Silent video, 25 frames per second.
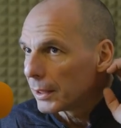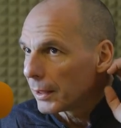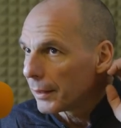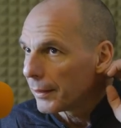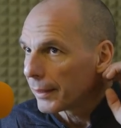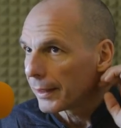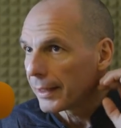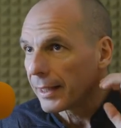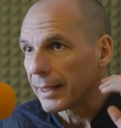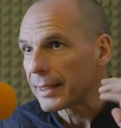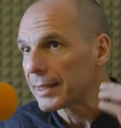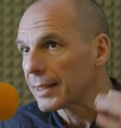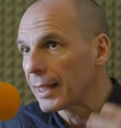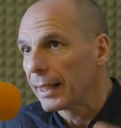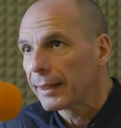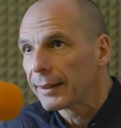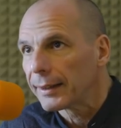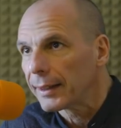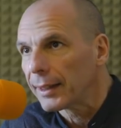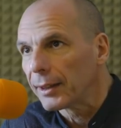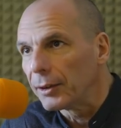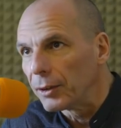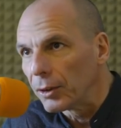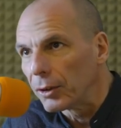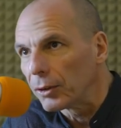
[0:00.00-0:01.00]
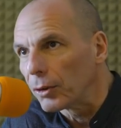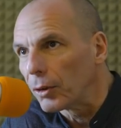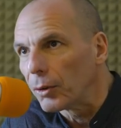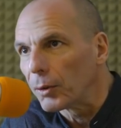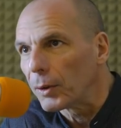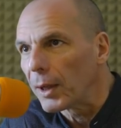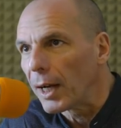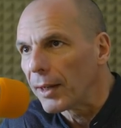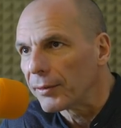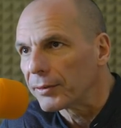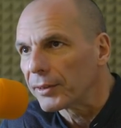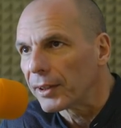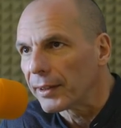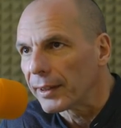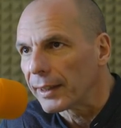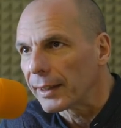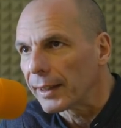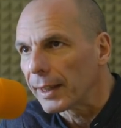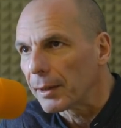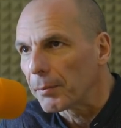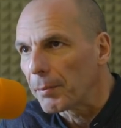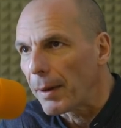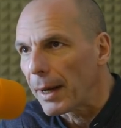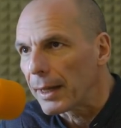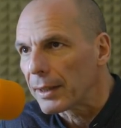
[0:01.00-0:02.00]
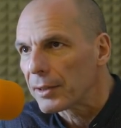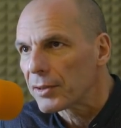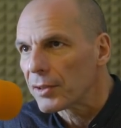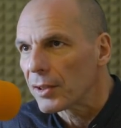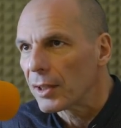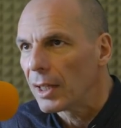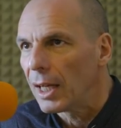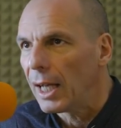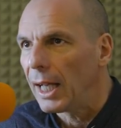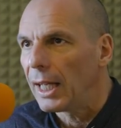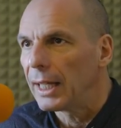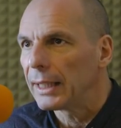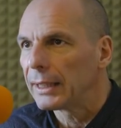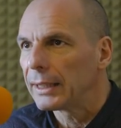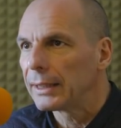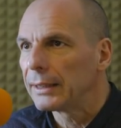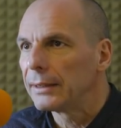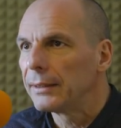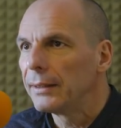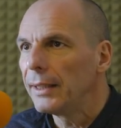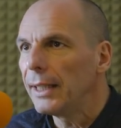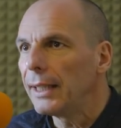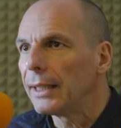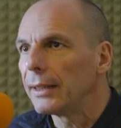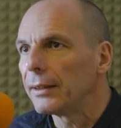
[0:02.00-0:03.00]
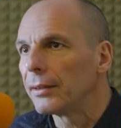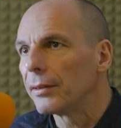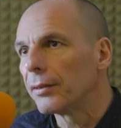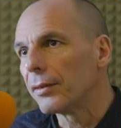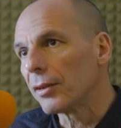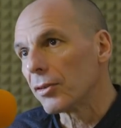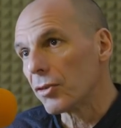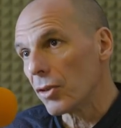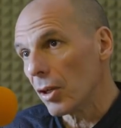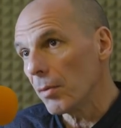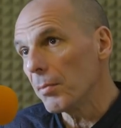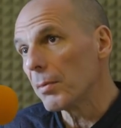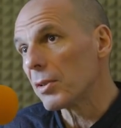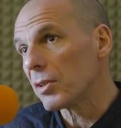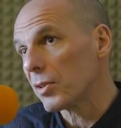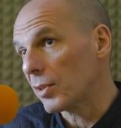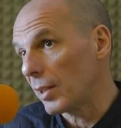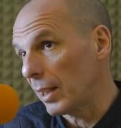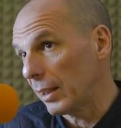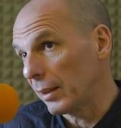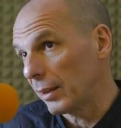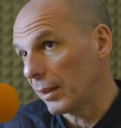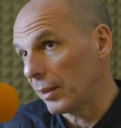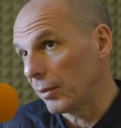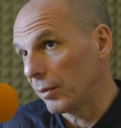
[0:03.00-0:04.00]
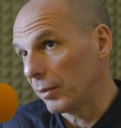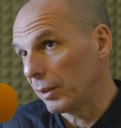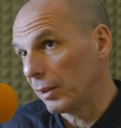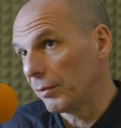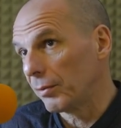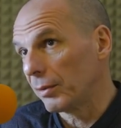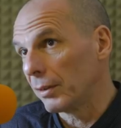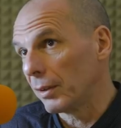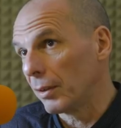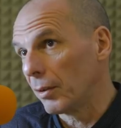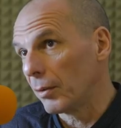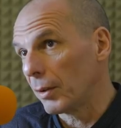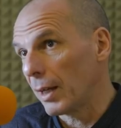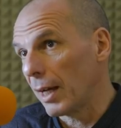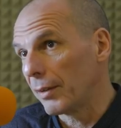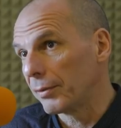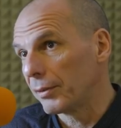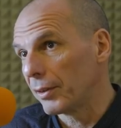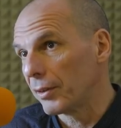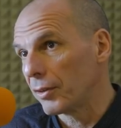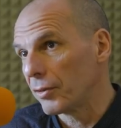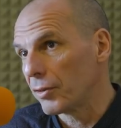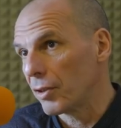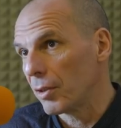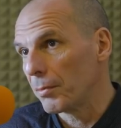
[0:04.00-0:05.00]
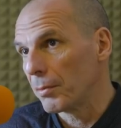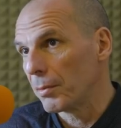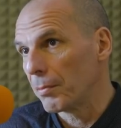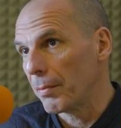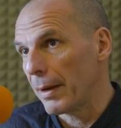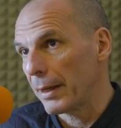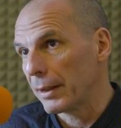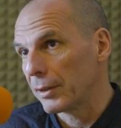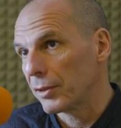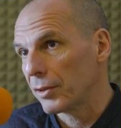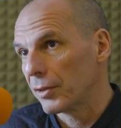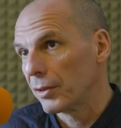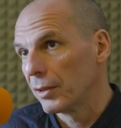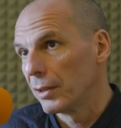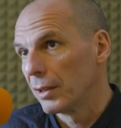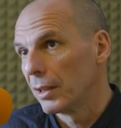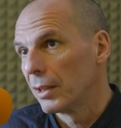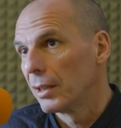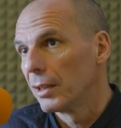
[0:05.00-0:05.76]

the Greek state cannot look after the Greek banks, and indeed, the German state cannot even look after the German banks.